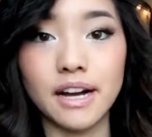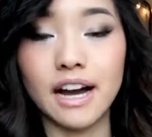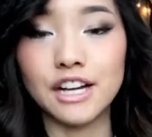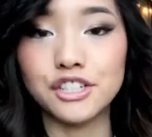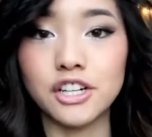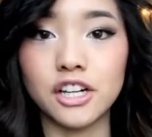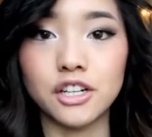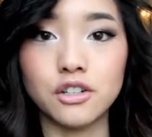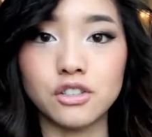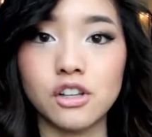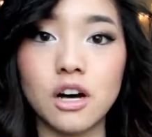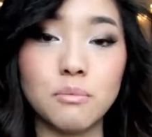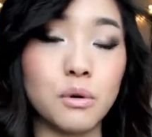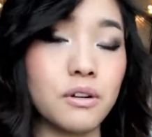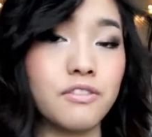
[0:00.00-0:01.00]
my eyeshadows a
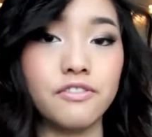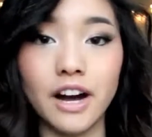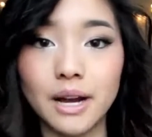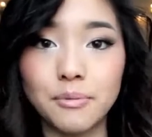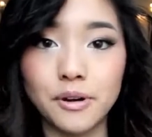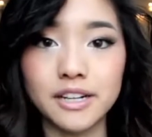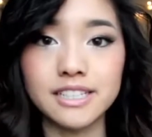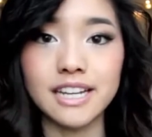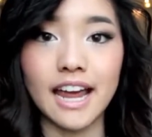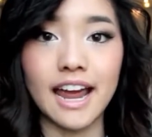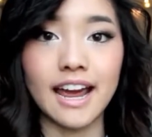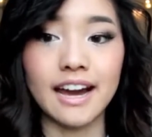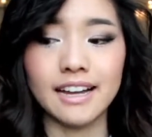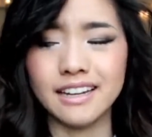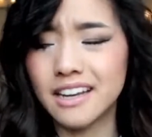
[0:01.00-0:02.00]
lot more vibrant,
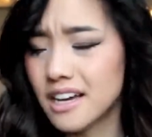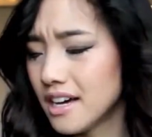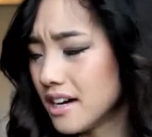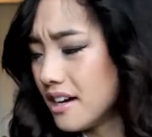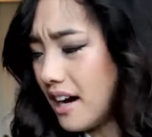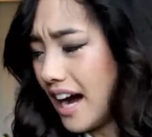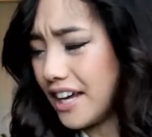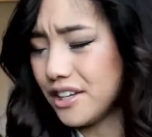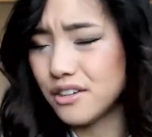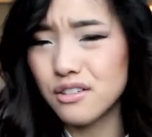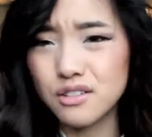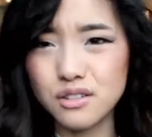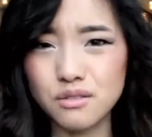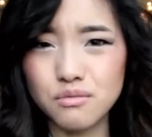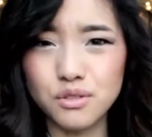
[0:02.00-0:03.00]
and I
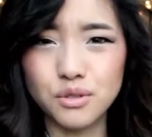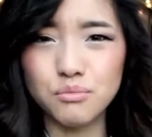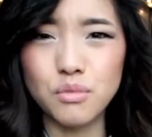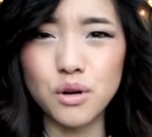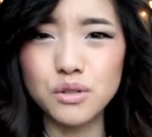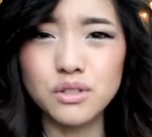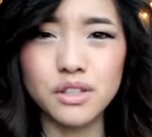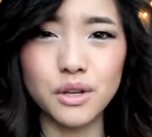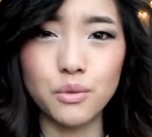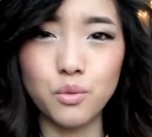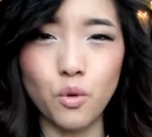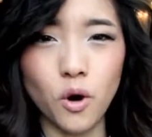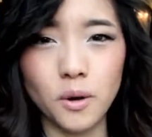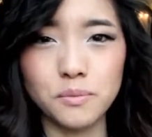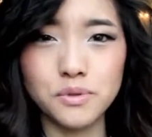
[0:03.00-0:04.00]
use mostly
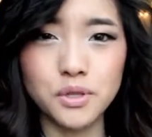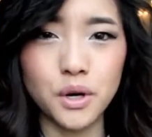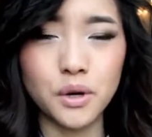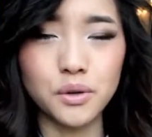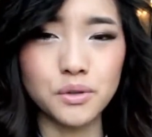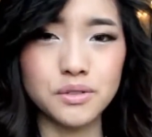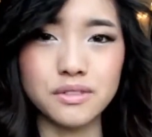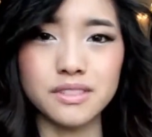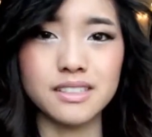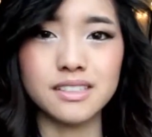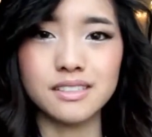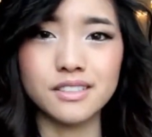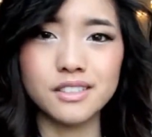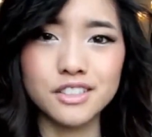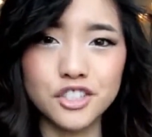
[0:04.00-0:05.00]
warm tone
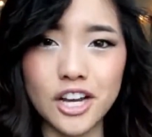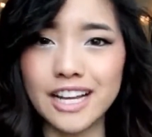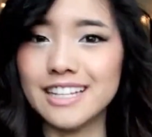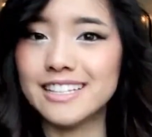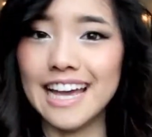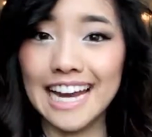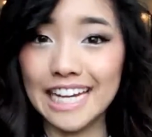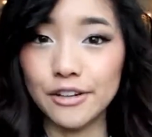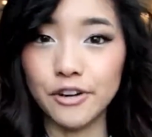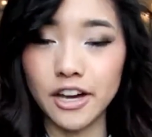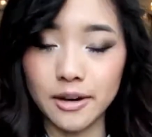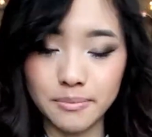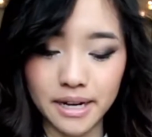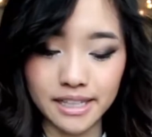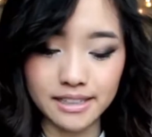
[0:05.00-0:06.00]
shades anyway
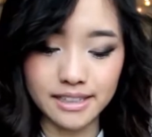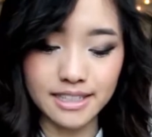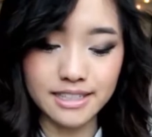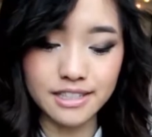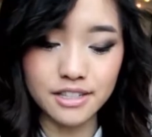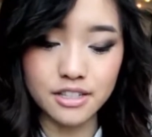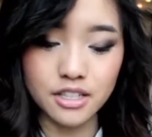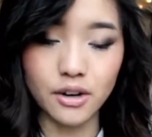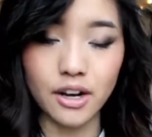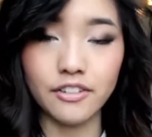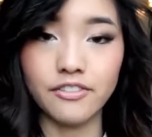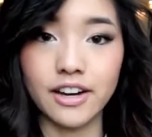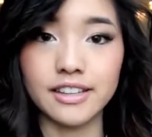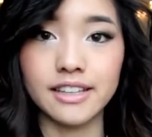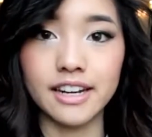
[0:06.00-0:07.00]
on my lids, so I
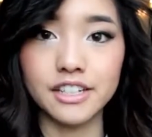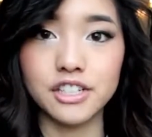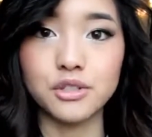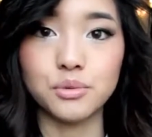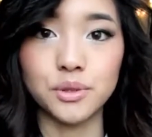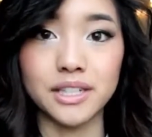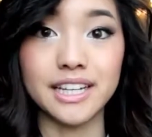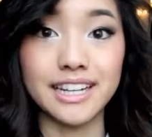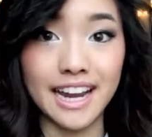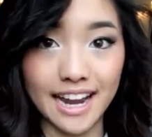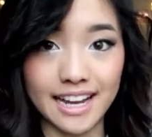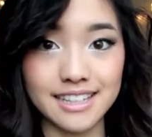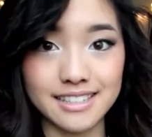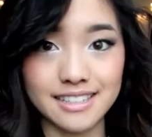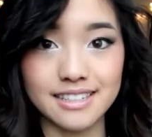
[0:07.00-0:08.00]
find that it just really
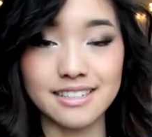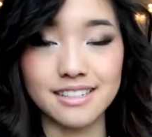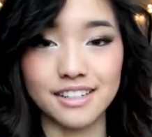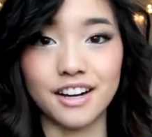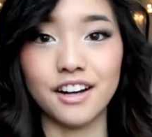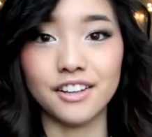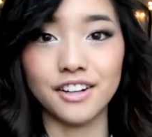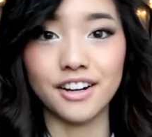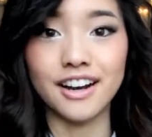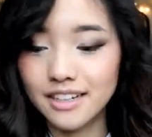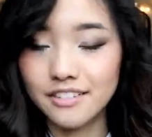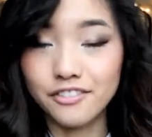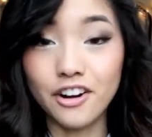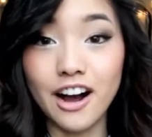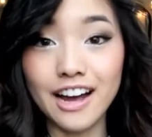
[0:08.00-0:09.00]
enhances the color.
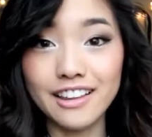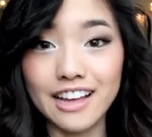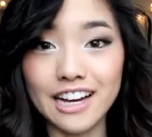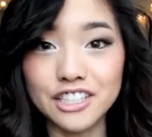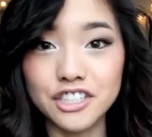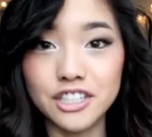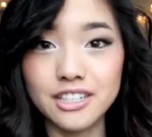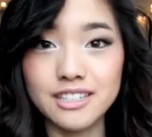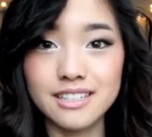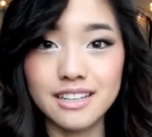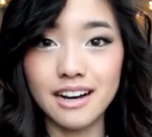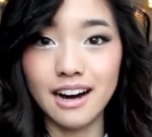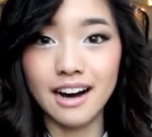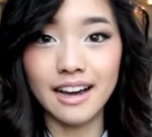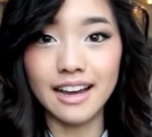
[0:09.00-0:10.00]
For eyelashes,
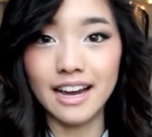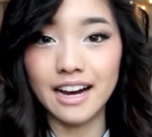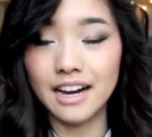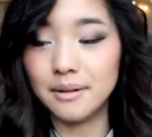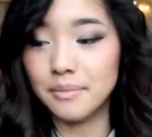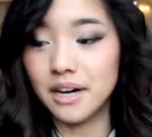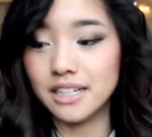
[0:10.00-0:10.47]
I am